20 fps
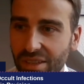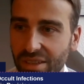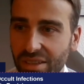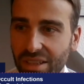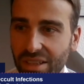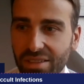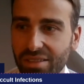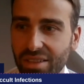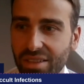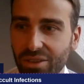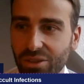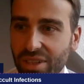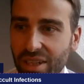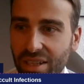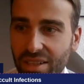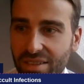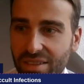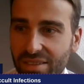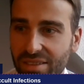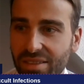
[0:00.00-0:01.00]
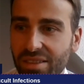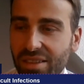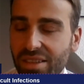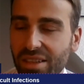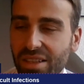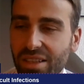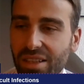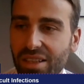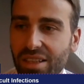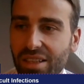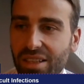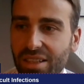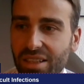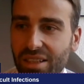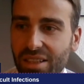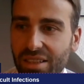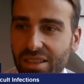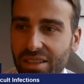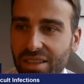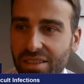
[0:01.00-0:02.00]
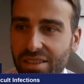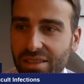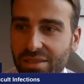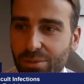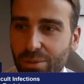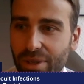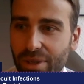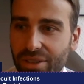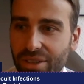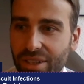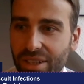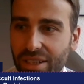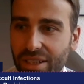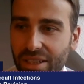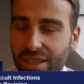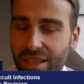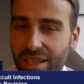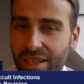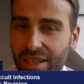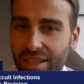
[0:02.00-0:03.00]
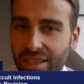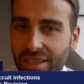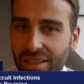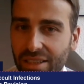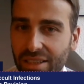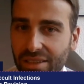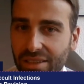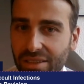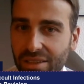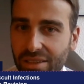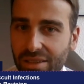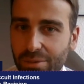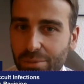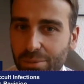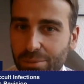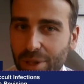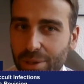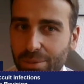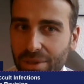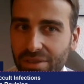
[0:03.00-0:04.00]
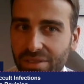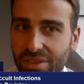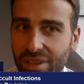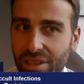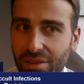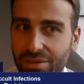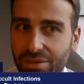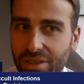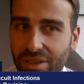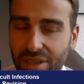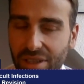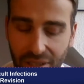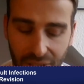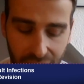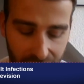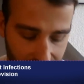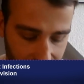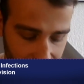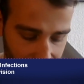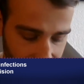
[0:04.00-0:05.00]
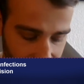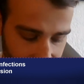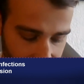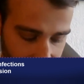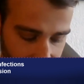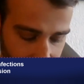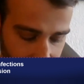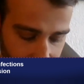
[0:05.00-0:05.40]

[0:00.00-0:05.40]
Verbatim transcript: yeah so that's that's where uh, I and uh, me myself and, uh, and